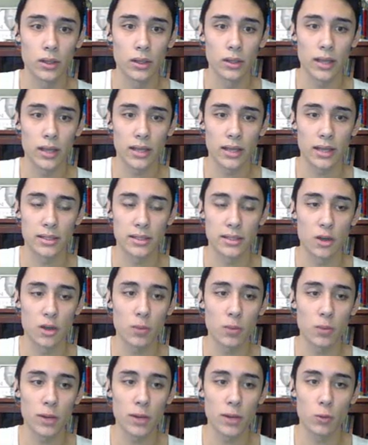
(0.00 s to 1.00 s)
Yeah, because
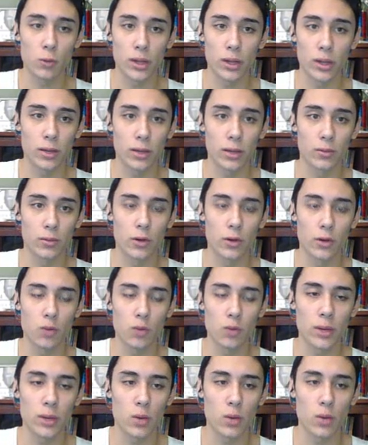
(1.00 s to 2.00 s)
nobody
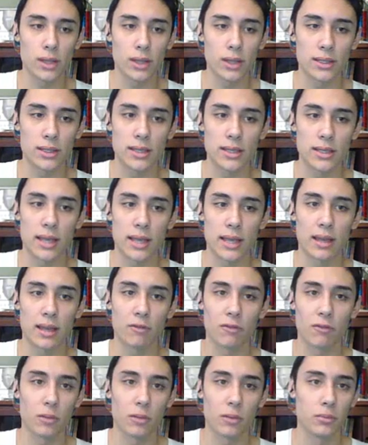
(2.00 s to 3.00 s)
wants to take that
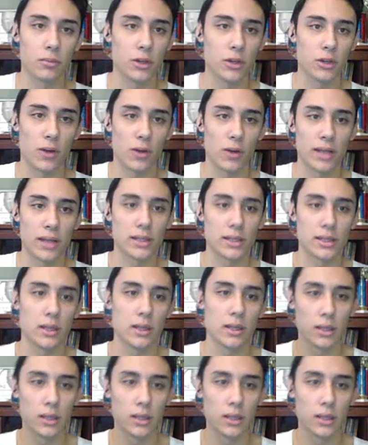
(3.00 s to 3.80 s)
from Durant.